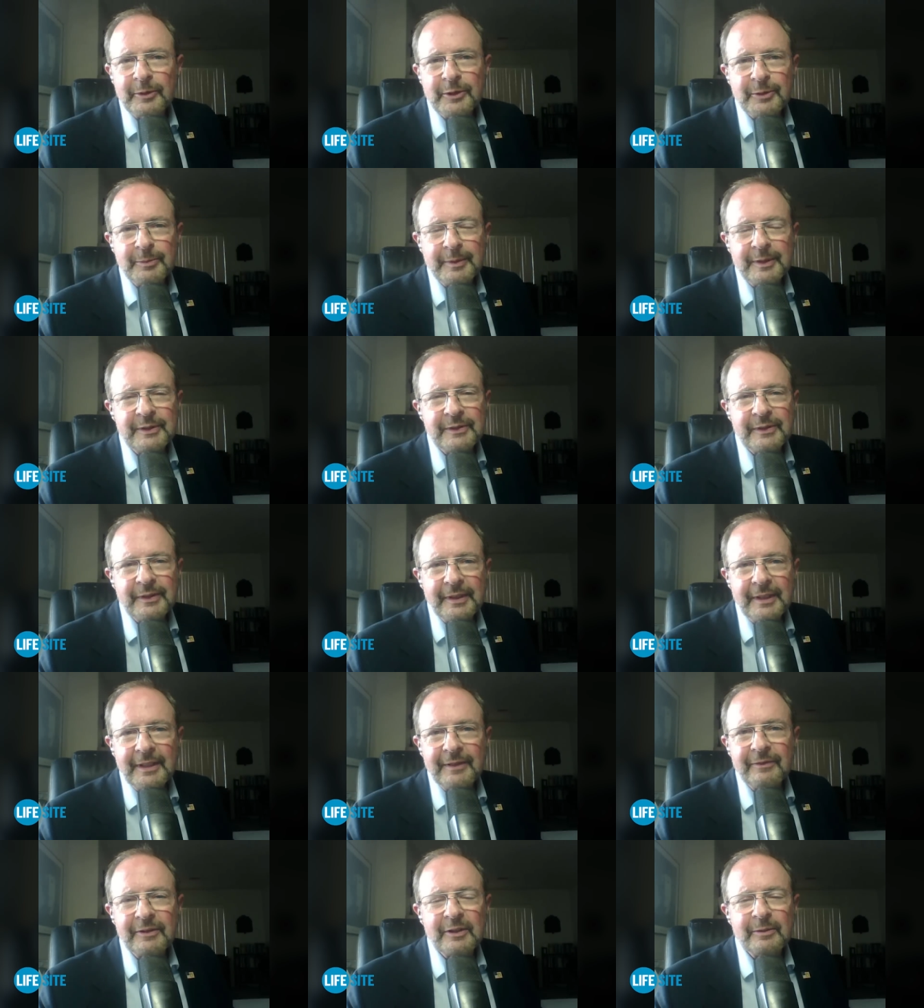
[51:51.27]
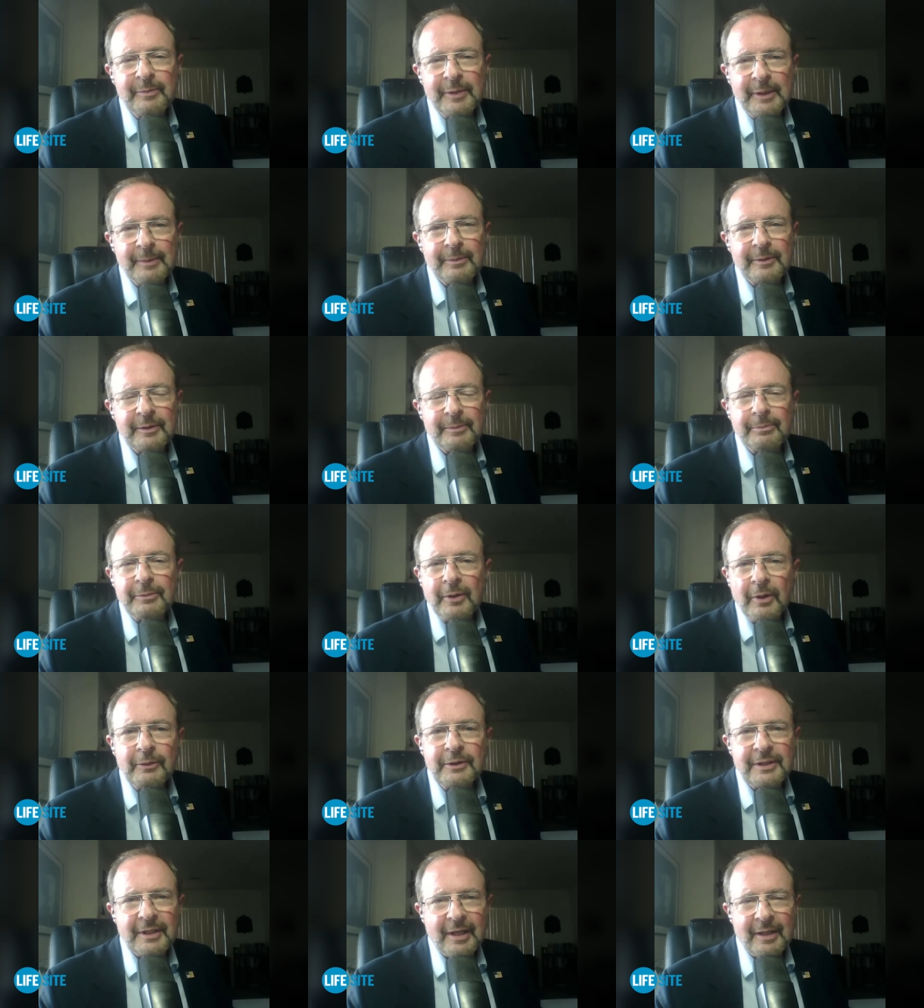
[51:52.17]
which means even the people at
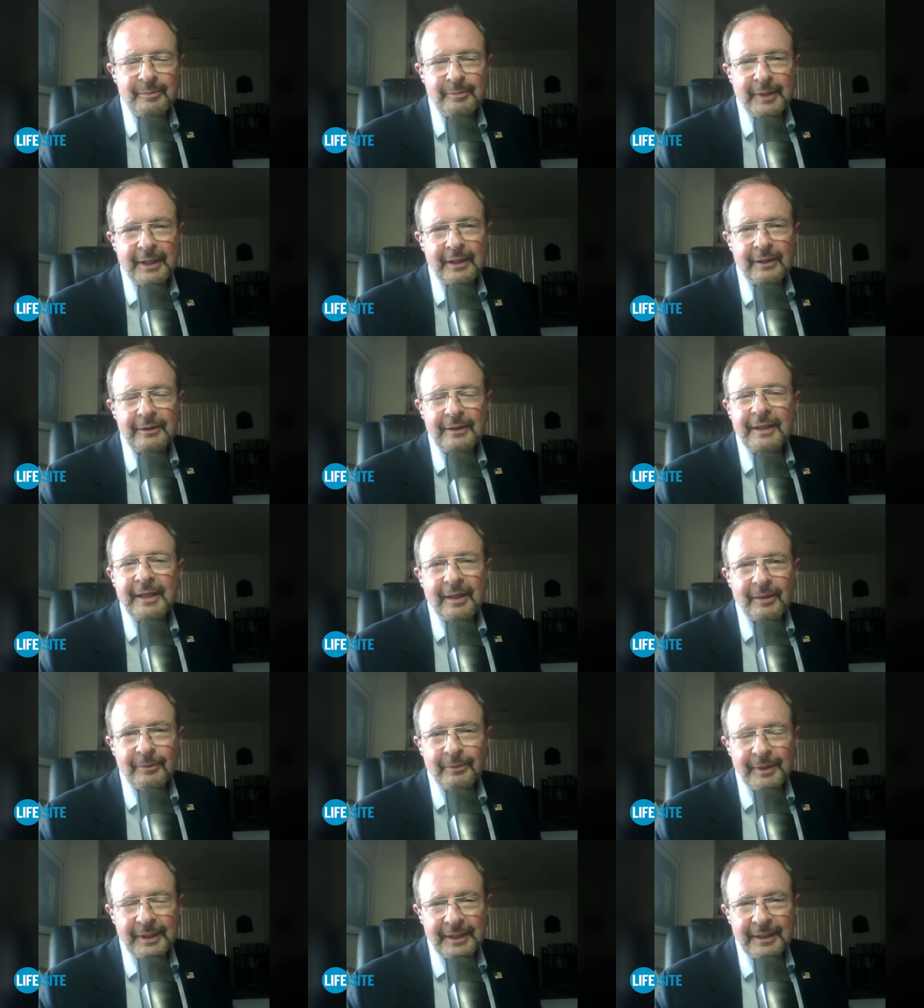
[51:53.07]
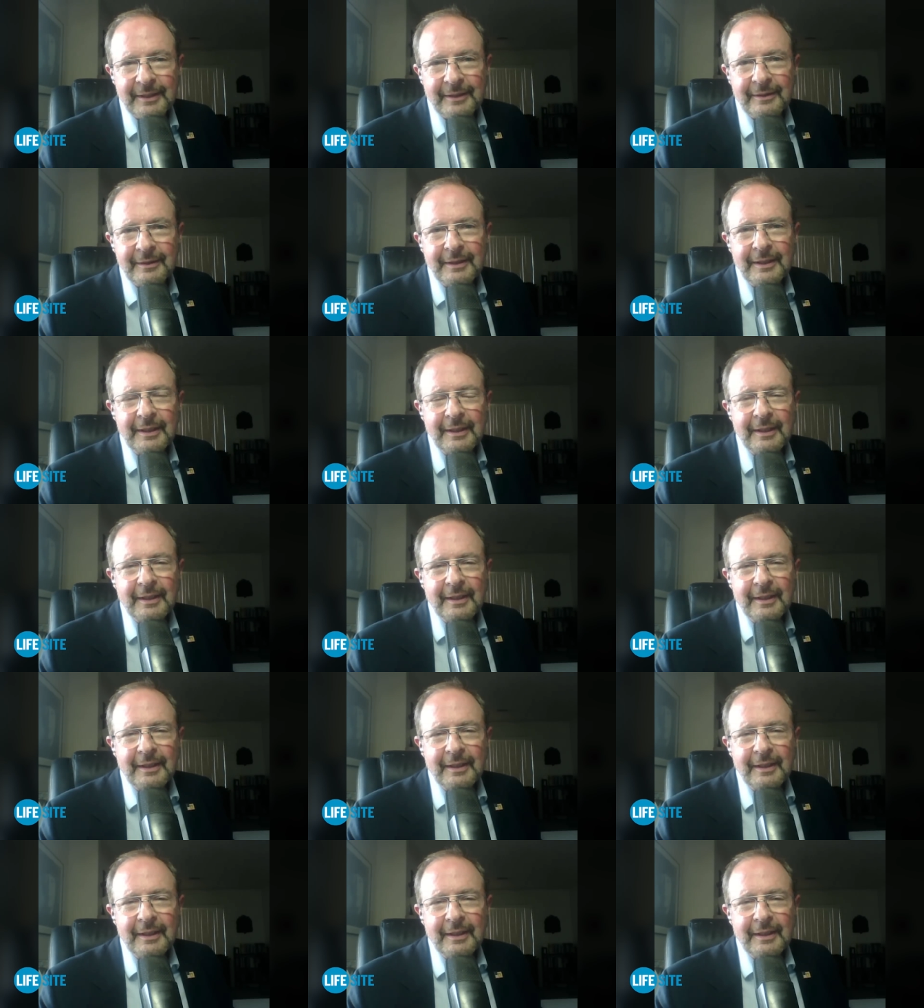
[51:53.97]
Proton Mail can't read it.